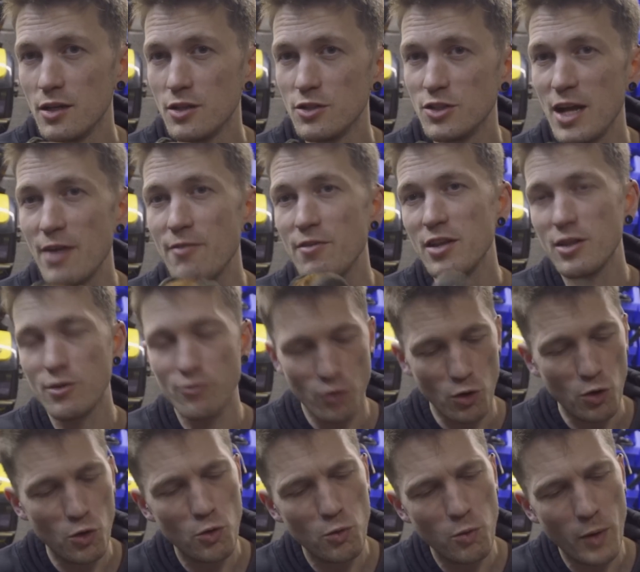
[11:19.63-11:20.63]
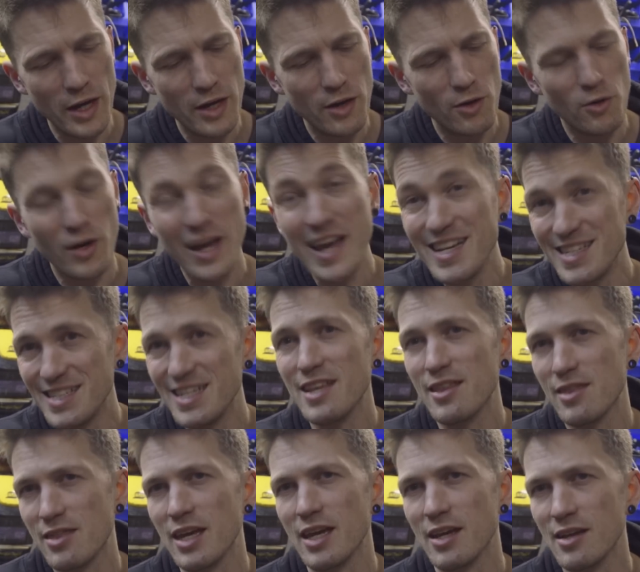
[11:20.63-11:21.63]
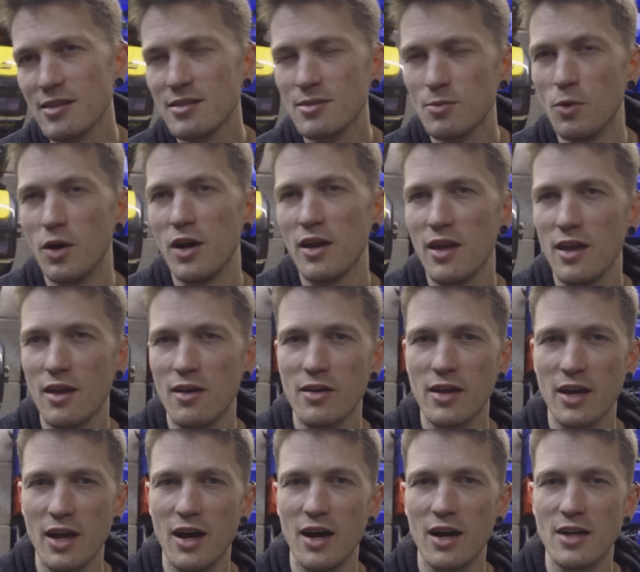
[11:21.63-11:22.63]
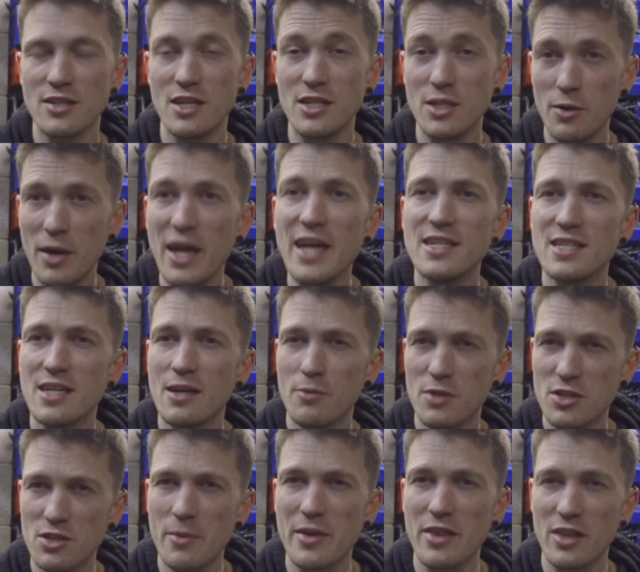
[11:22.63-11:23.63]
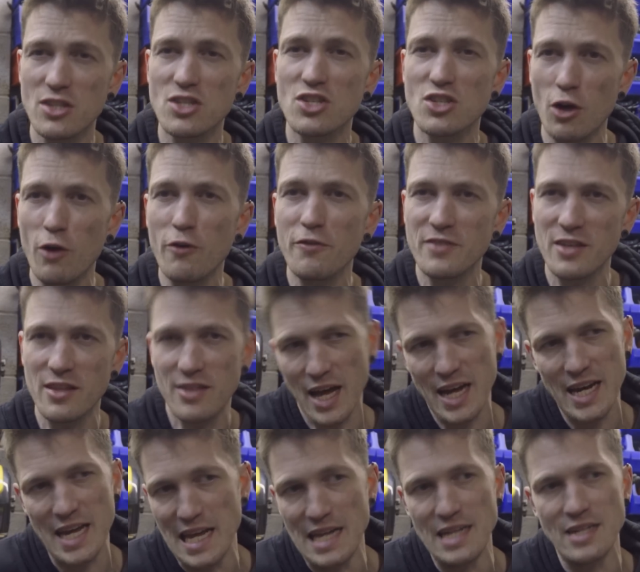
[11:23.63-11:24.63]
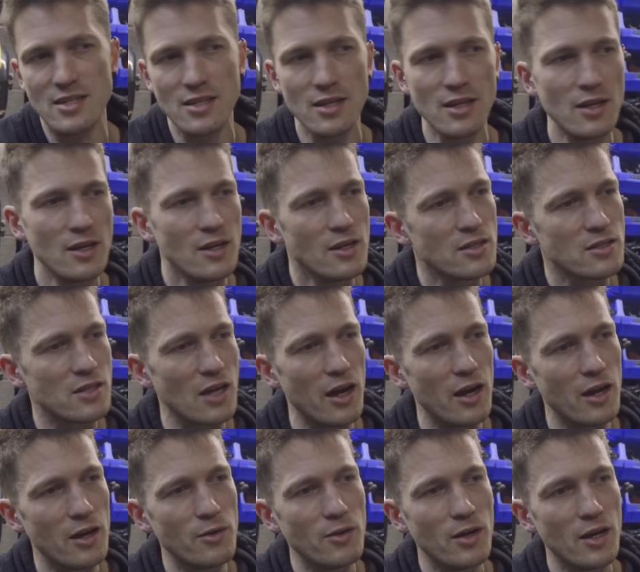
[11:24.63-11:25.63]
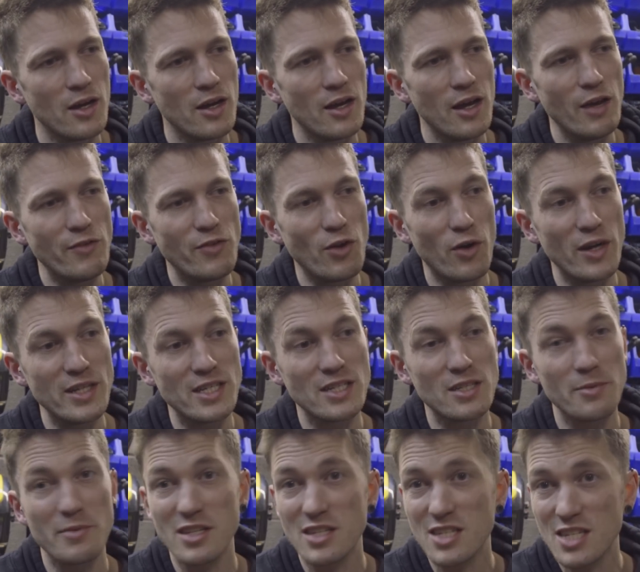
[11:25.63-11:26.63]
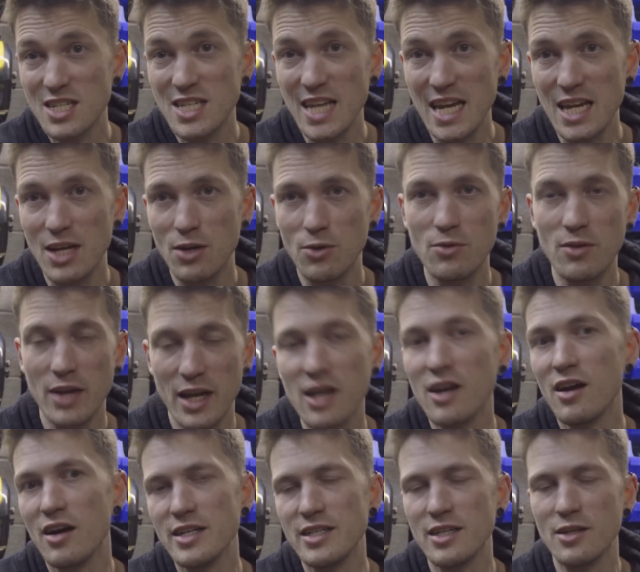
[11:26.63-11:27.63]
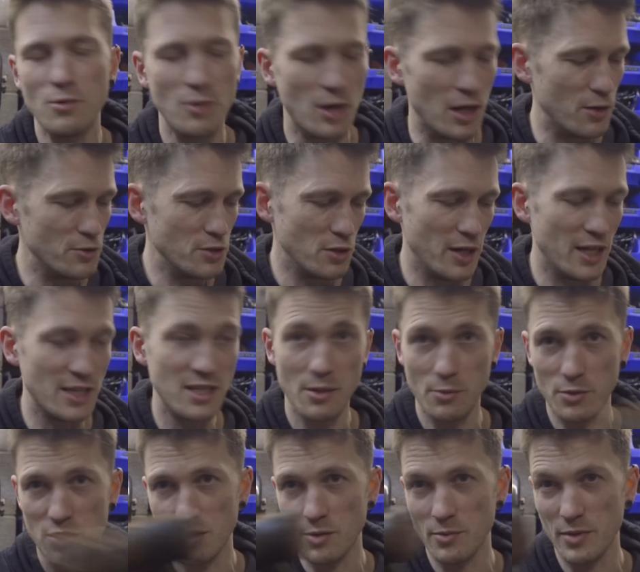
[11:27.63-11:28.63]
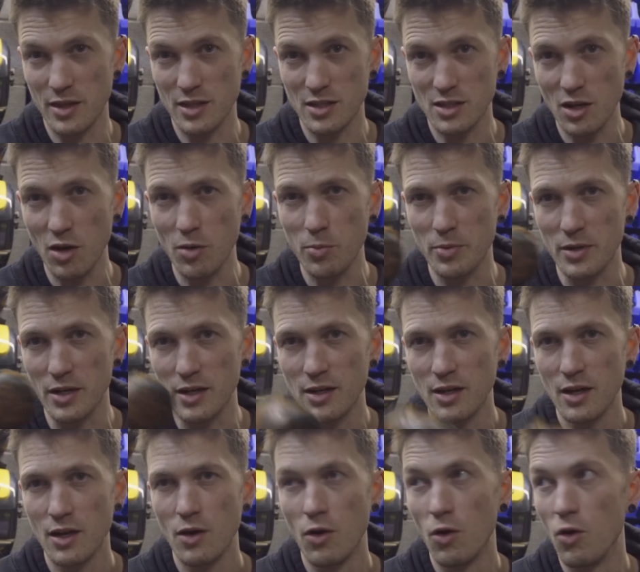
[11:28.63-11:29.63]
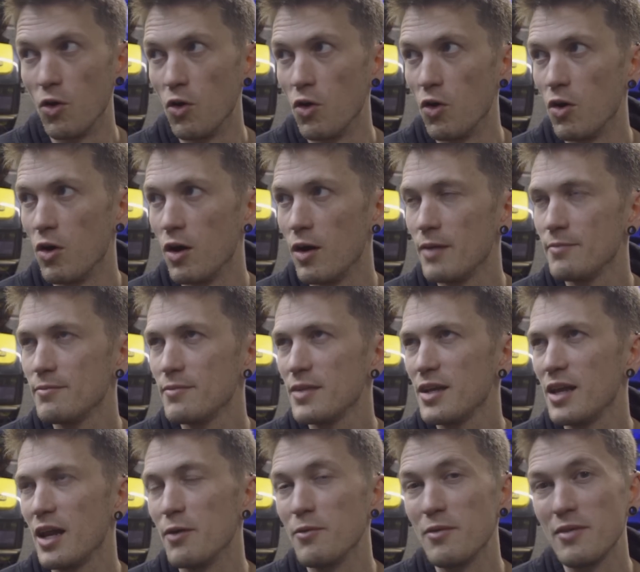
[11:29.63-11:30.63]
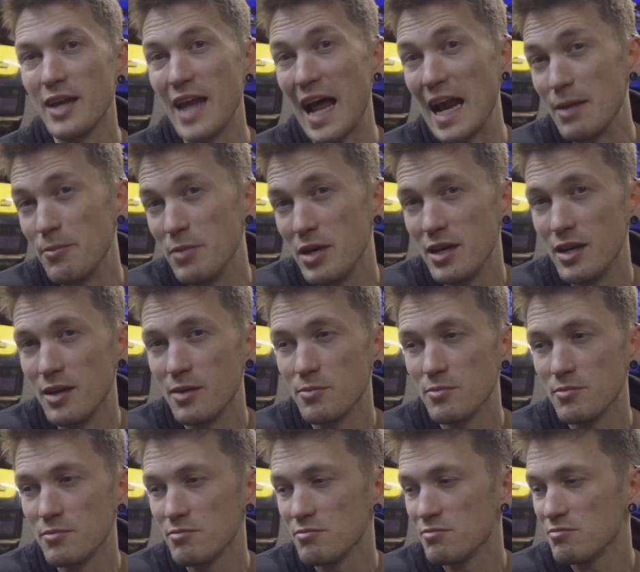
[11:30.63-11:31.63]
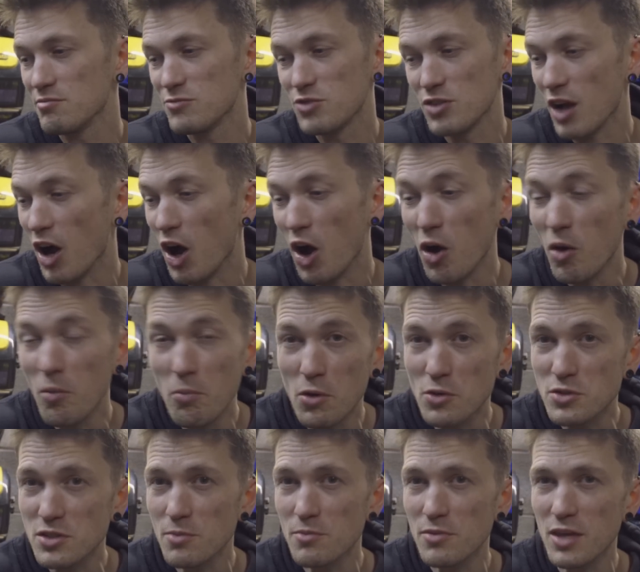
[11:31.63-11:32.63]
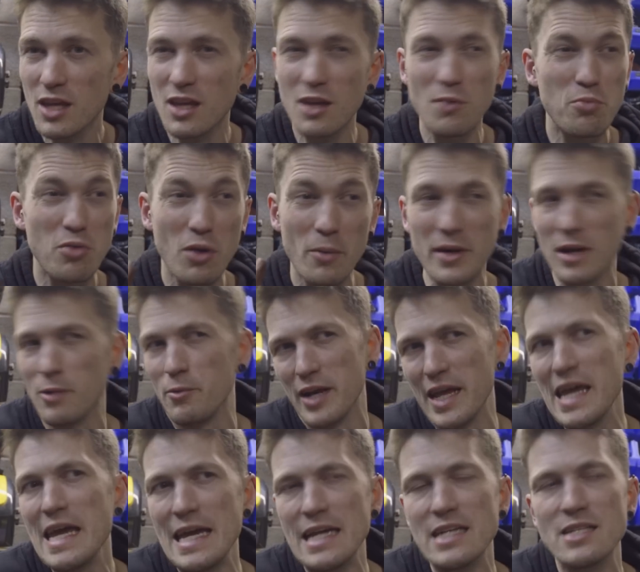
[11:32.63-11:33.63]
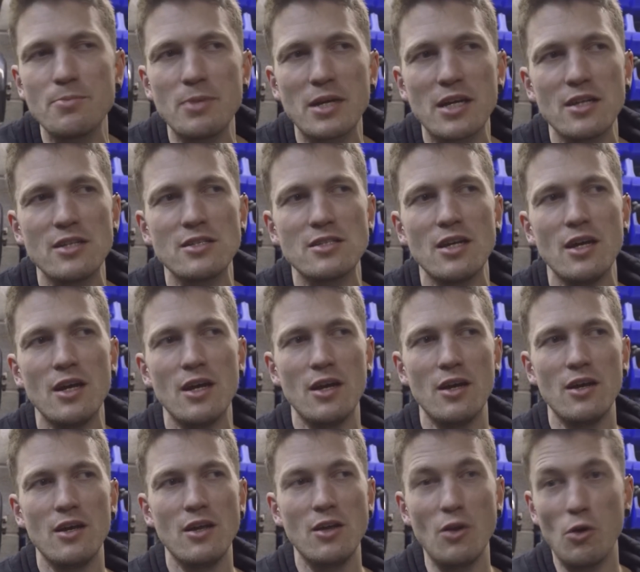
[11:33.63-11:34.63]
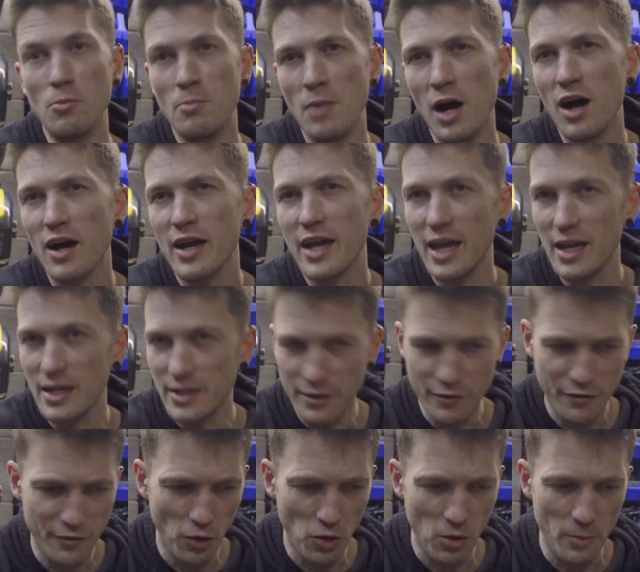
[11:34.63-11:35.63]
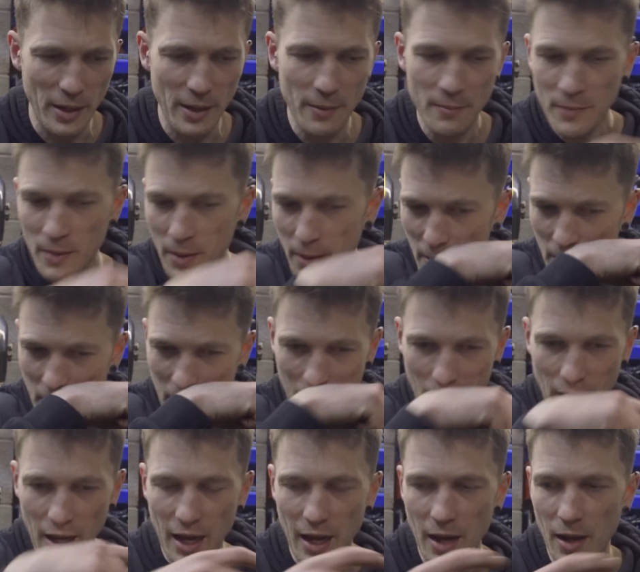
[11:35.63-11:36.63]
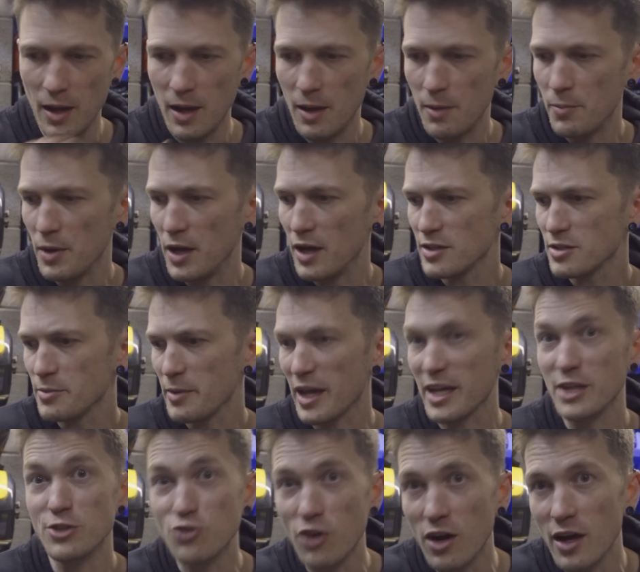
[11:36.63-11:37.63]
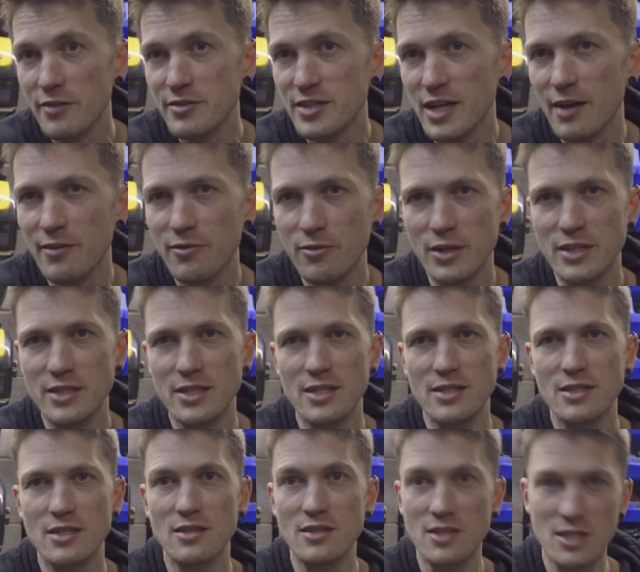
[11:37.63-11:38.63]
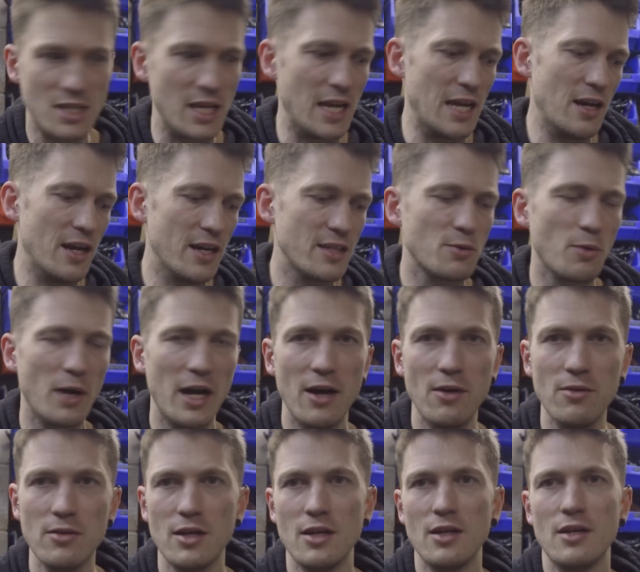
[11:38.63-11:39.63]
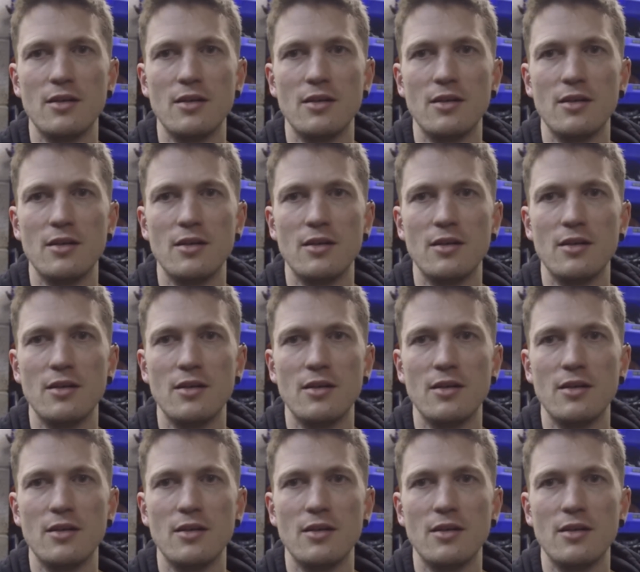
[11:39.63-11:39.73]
Generally the rule when you're hitting things working on cars is you hit it with something that's softer than it. So if you're hitting something that's steel, in an ideal world, you hit it with something that's copper or, an aluminium hub or something. You probably don't want to hit because you'll mark it and deform it. But something like a drive shaft, which is steel as well,